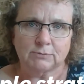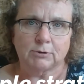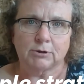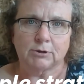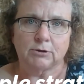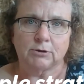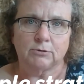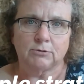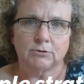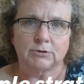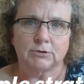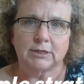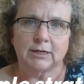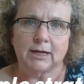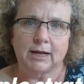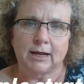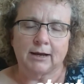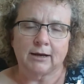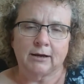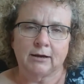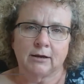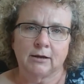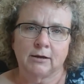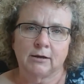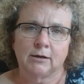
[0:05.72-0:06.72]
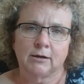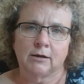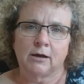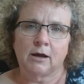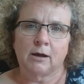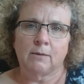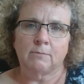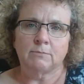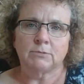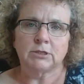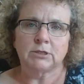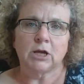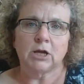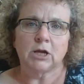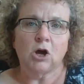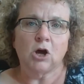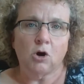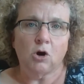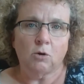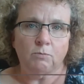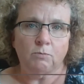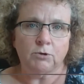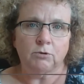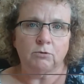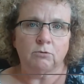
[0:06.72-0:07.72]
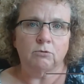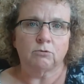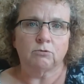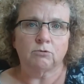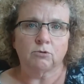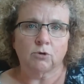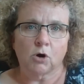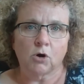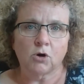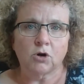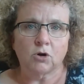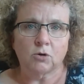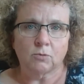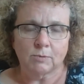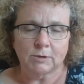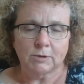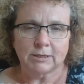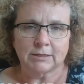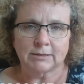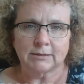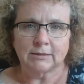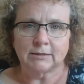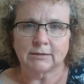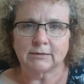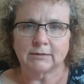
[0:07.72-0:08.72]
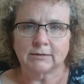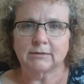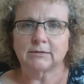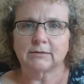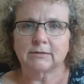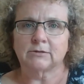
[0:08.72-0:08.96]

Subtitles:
with you today to help you grow your business.